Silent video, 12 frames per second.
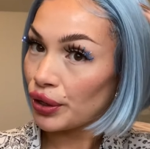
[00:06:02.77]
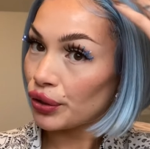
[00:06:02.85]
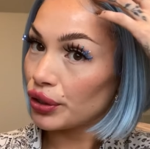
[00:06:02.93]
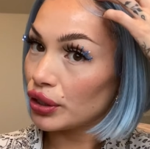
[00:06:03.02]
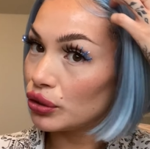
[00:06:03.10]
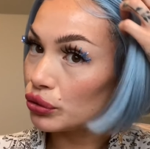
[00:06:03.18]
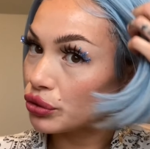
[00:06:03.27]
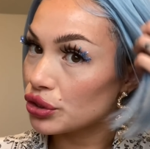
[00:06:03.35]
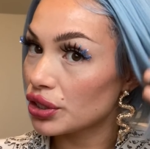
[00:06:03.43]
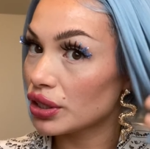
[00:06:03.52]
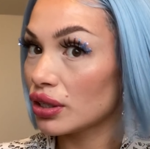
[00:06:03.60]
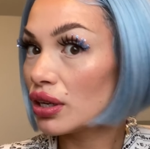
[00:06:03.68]

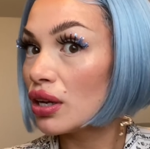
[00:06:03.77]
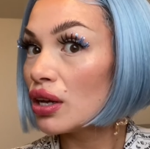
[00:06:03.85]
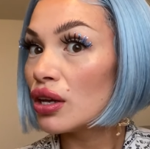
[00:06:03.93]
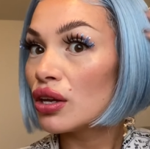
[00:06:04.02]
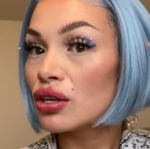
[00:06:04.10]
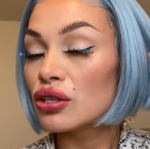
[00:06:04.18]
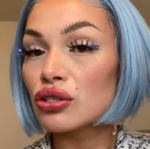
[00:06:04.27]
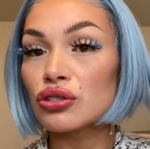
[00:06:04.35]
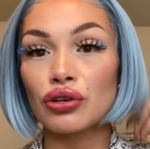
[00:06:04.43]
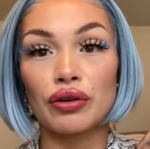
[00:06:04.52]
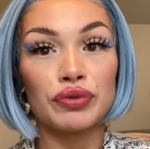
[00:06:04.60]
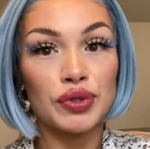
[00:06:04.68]
illusion, so
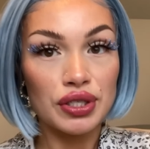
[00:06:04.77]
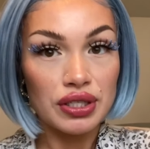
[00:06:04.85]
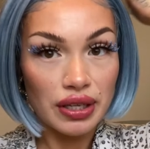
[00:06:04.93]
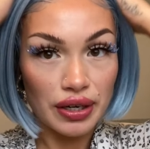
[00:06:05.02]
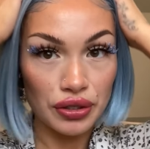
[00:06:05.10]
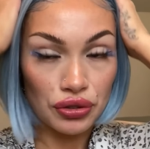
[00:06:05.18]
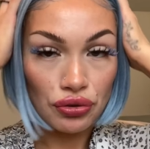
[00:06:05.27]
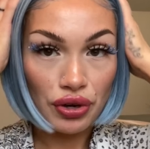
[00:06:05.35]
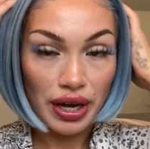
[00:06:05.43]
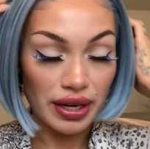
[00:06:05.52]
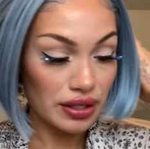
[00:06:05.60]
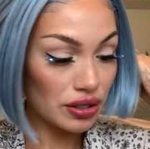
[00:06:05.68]
I'm just letting you
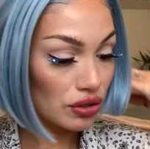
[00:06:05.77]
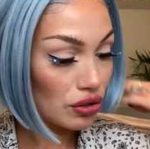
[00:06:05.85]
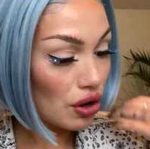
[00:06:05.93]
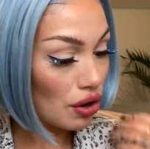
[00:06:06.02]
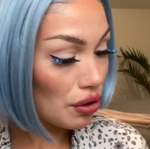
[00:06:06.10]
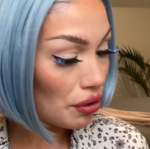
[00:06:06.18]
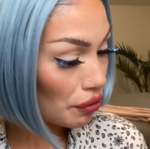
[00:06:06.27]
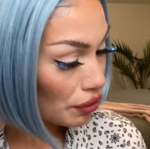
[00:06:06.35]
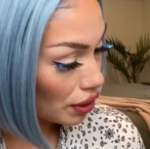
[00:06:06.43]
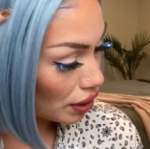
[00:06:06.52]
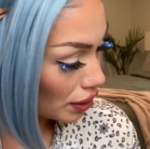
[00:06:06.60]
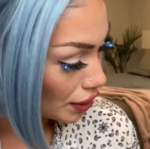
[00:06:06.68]
guys know.
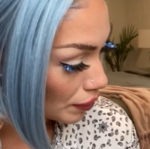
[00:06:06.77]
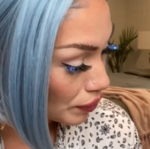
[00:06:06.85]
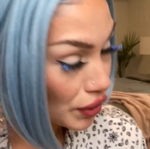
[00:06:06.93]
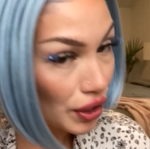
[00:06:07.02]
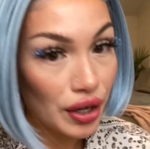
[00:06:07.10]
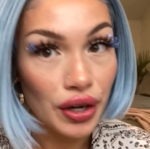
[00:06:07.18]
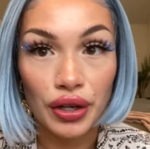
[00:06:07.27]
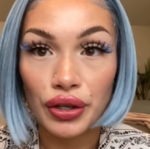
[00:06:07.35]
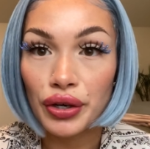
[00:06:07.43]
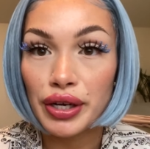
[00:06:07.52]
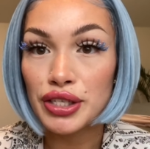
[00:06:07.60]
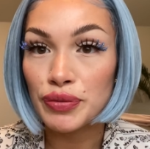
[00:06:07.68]
The color
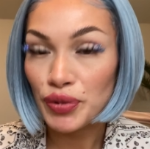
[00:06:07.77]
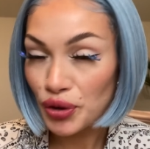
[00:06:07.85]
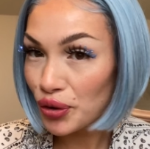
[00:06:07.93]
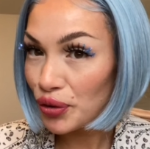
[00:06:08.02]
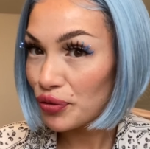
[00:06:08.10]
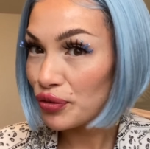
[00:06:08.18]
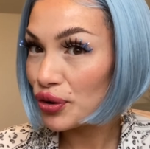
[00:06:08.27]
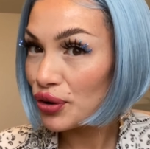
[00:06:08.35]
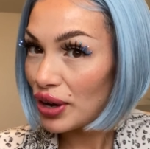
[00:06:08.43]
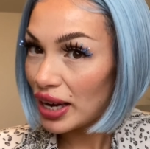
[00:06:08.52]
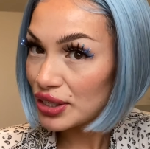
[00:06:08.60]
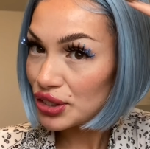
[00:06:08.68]
is beautiful.
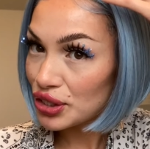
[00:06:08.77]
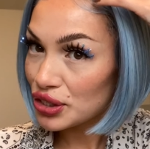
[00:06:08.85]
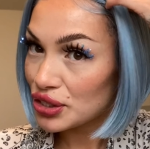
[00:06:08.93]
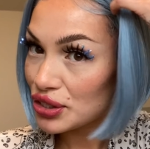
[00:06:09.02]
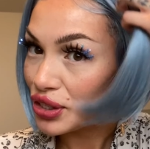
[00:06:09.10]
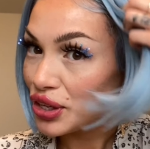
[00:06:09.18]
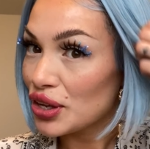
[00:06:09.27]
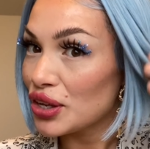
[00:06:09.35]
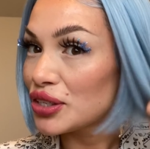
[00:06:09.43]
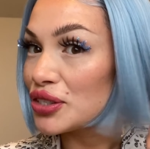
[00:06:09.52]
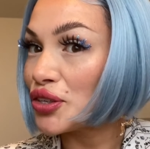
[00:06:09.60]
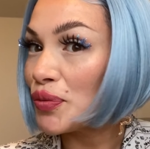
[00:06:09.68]

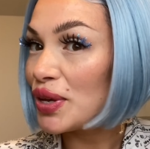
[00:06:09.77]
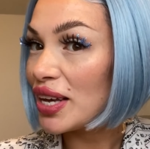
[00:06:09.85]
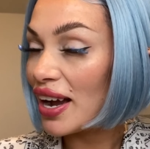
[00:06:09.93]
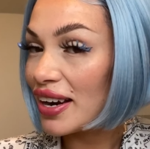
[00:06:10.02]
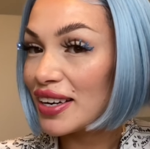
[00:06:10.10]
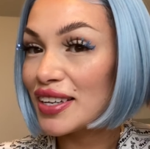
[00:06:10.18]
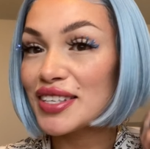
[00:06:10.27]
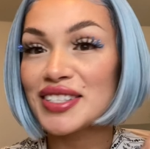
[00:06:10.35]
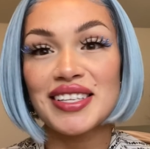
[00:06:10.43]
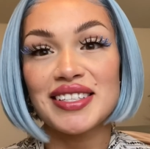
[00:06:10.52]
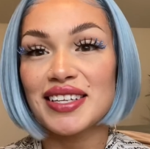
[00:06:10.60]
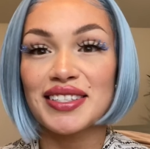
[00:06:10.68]
To be honest, this
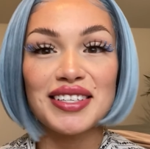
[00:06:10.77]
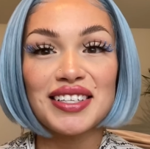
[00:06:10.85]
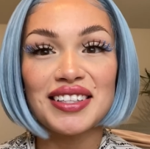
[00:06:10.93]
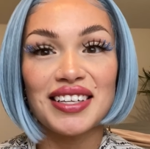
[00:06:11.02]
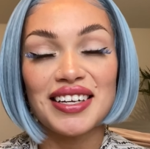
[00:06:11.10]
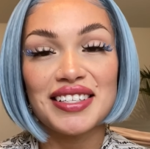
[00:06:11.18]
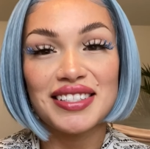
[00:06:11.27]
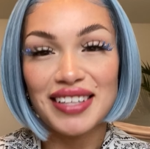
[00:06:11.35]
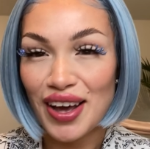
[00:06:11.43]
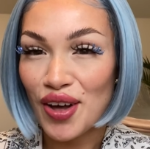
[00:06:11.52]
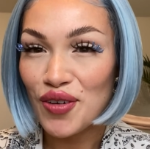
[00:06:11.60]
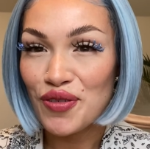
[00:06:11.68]
isn't a
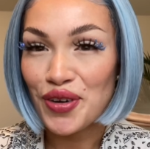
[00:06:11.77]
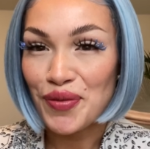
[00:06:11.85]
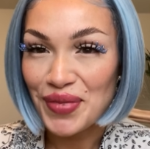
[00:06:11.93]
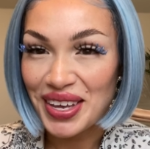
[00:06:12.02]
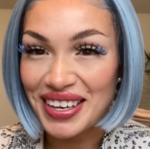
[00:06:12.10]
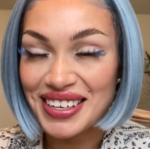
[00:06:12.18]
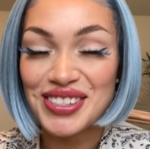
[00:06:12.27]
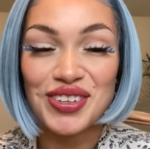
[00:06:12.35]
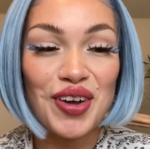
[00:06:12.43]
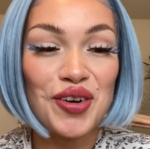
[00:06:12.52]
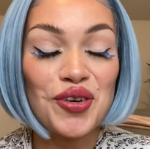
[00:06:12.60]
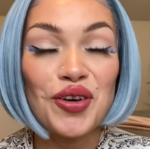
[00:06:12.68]
style for me, so I
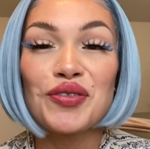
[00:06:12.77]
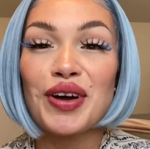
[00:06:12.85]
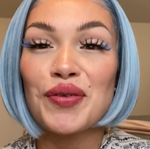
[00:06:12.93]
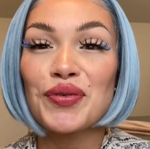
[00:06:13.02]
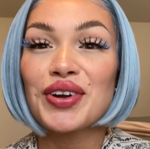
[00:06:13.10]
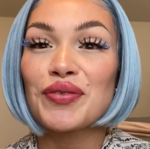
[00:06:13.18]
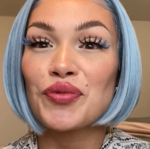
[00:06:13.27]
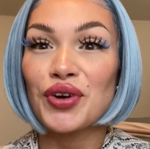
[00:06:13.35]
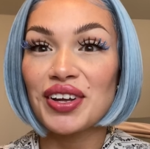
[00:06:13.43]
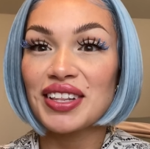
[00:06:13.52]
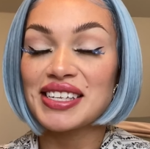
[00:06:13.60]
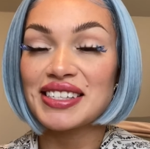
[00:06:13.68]
don't know if I would wear
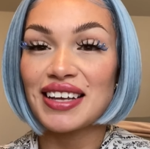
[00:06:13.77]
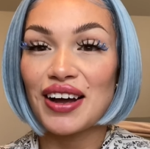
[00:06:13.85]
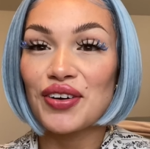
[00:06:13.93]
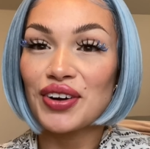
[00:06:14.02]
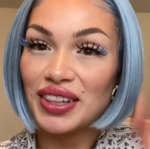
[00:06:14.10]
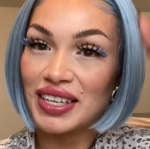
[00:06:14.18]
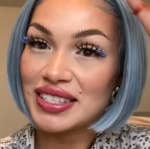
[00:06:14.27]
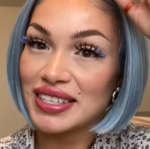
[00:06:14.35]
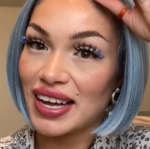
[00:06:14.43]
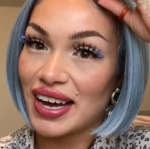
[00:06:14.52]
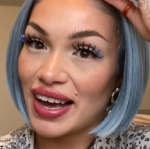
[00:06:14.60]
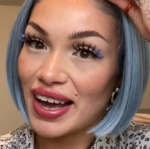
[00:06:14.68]
this out unless like
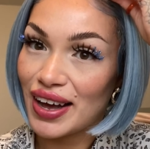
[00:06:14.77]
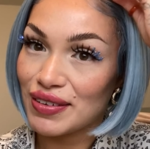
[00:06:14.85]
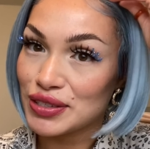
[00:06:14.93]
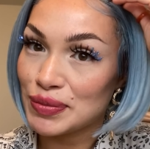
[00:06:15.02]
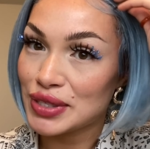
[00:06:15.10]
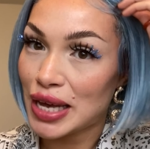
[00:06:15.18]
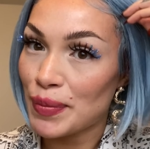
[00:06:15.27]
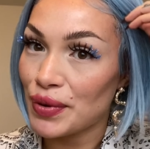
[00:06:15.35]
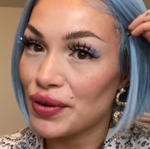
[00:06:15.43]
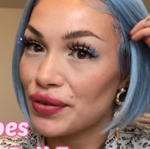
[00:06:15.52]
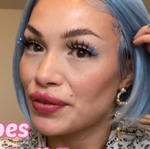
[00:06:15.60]
I have some type of